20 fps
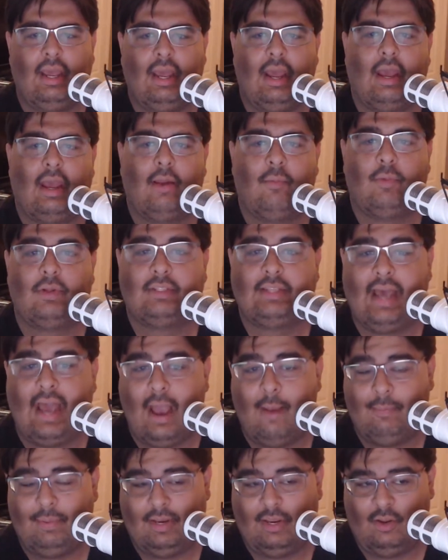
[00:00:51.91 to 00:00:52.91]
and what's
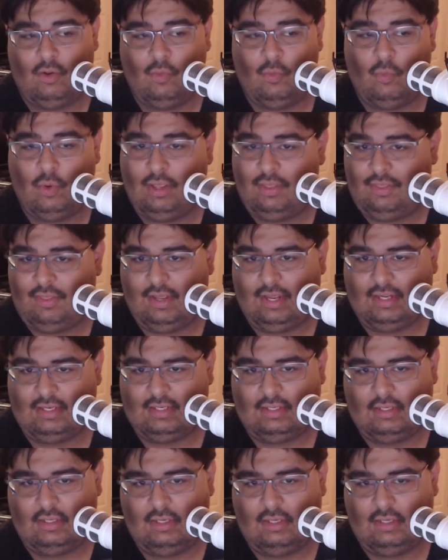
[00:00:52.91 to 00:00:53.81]
happening with it.